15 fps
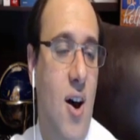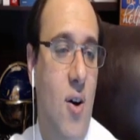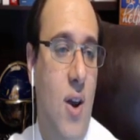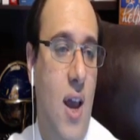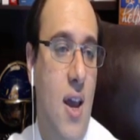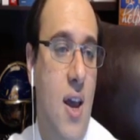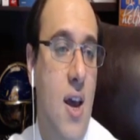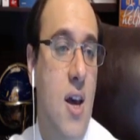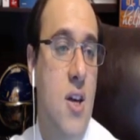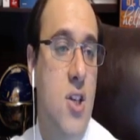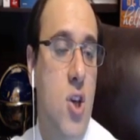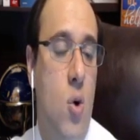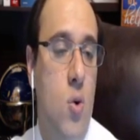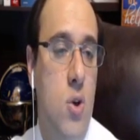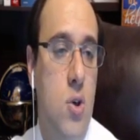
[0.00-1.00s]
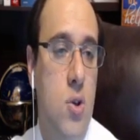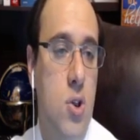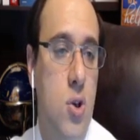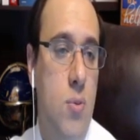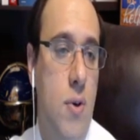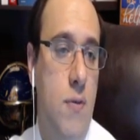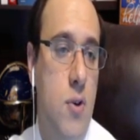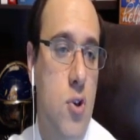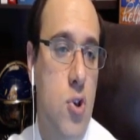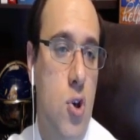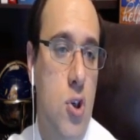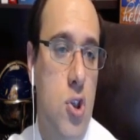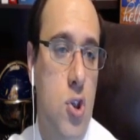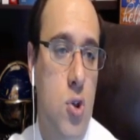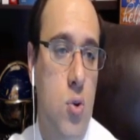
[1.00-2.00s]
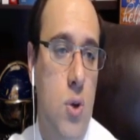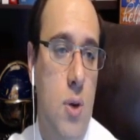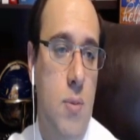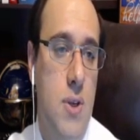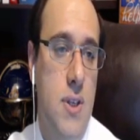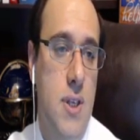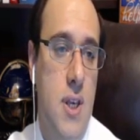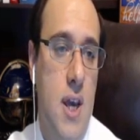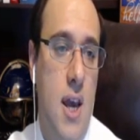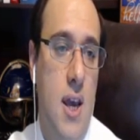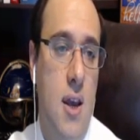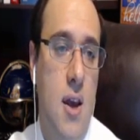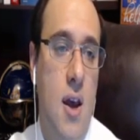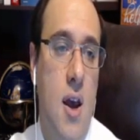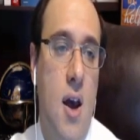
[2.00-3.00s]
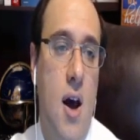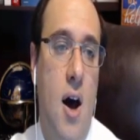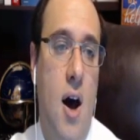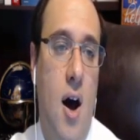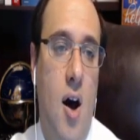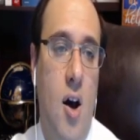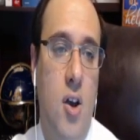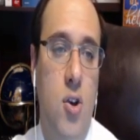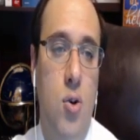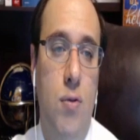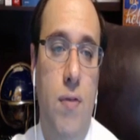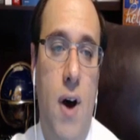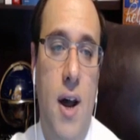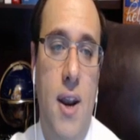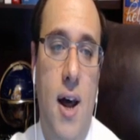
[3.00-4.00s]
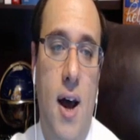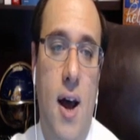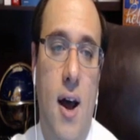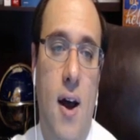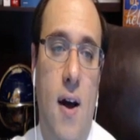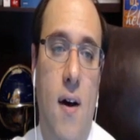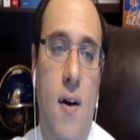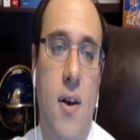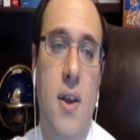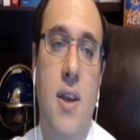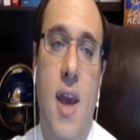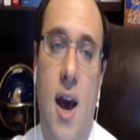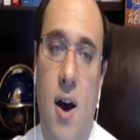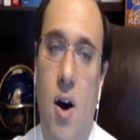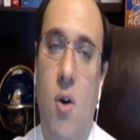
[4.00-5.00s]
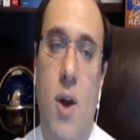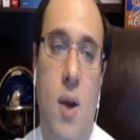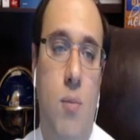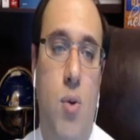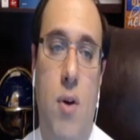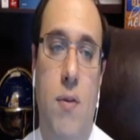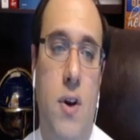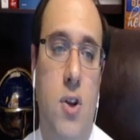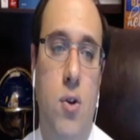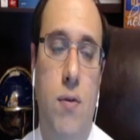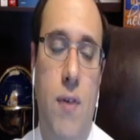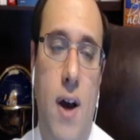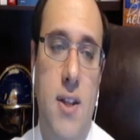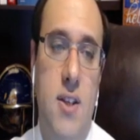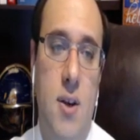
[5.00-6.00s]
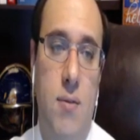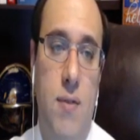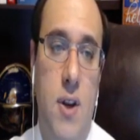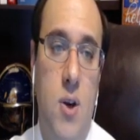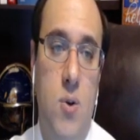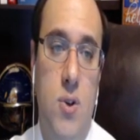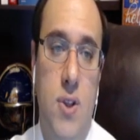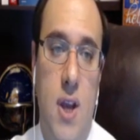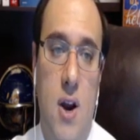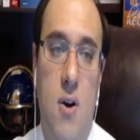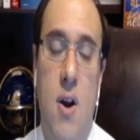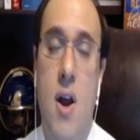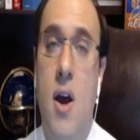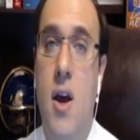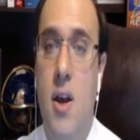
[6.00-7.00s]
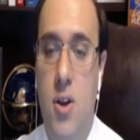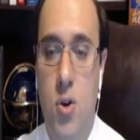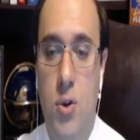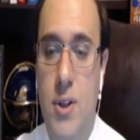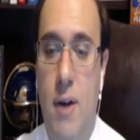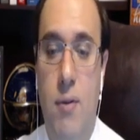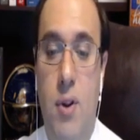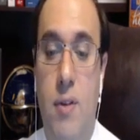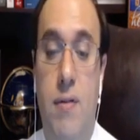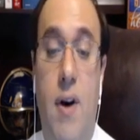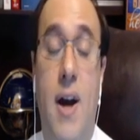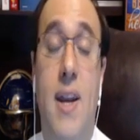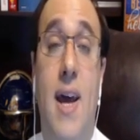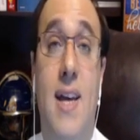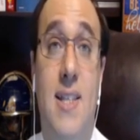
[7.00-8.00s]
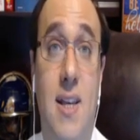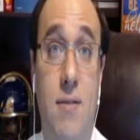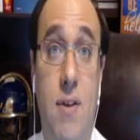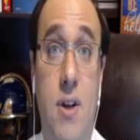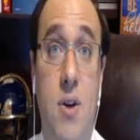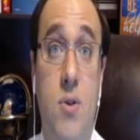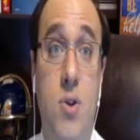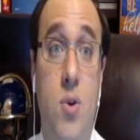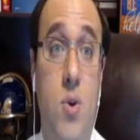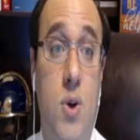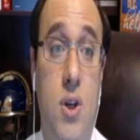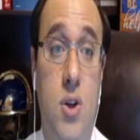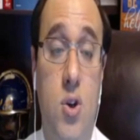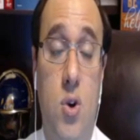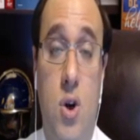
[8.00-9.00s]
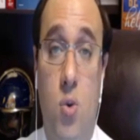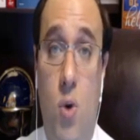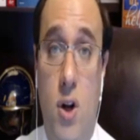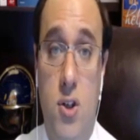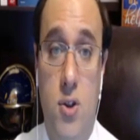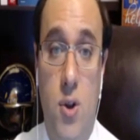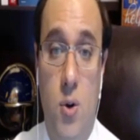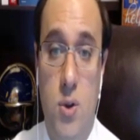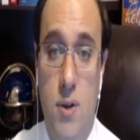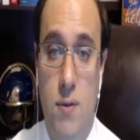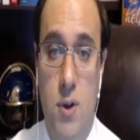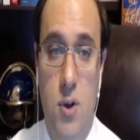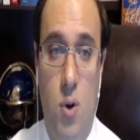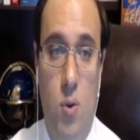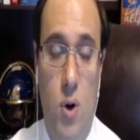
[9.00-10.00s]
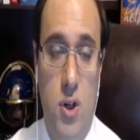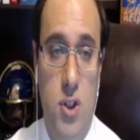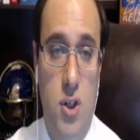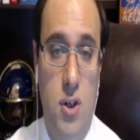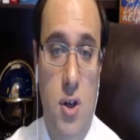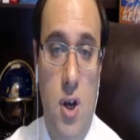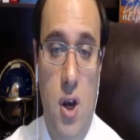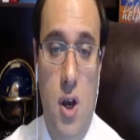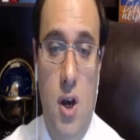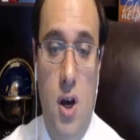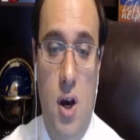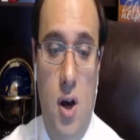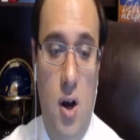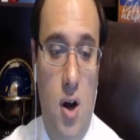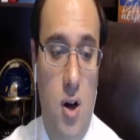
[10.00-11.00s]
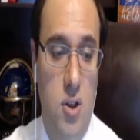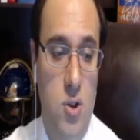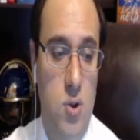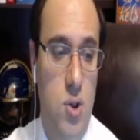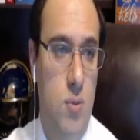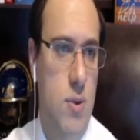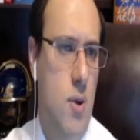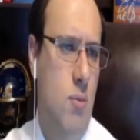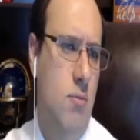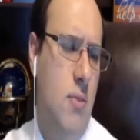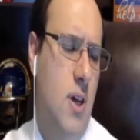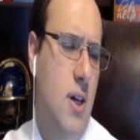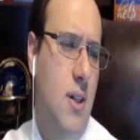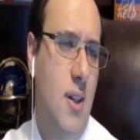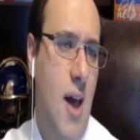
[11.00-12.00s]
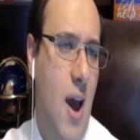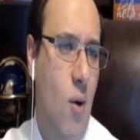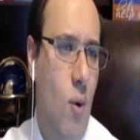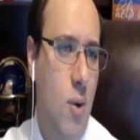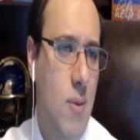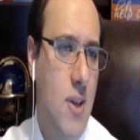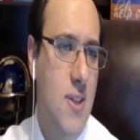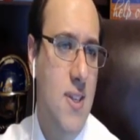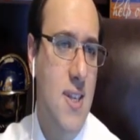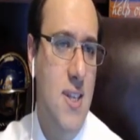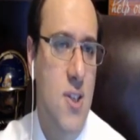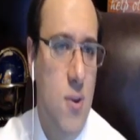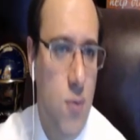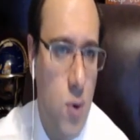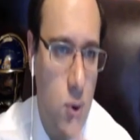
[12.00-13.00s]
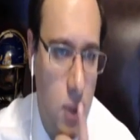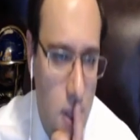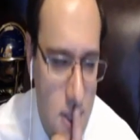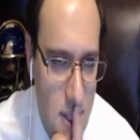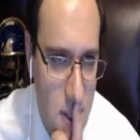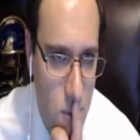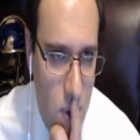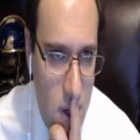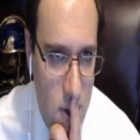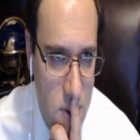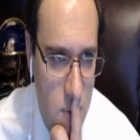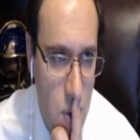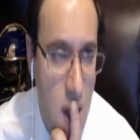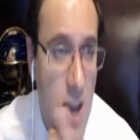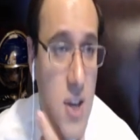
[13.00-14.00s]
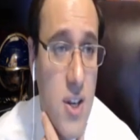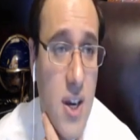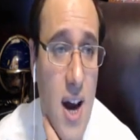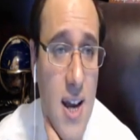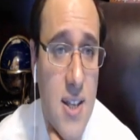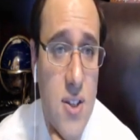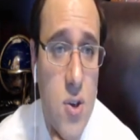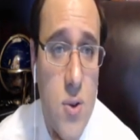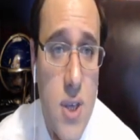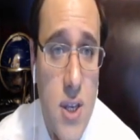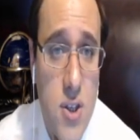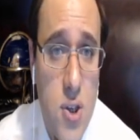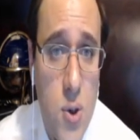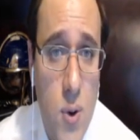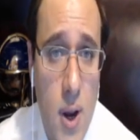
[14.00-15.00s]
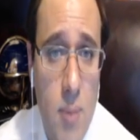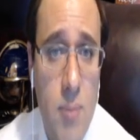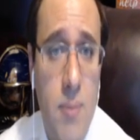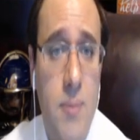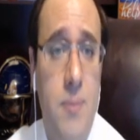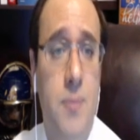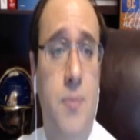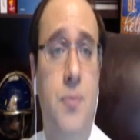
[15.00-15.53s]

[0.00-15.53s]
Okay, so YouTube, if you search GudaBCA, you'll find, perfect. You'll find some videos there. You'll definitely find essay videos, so you can watch those if you don't watch on YouTube. So I want to make this easier for you. Let's see, what else? Do you guys use Instagram?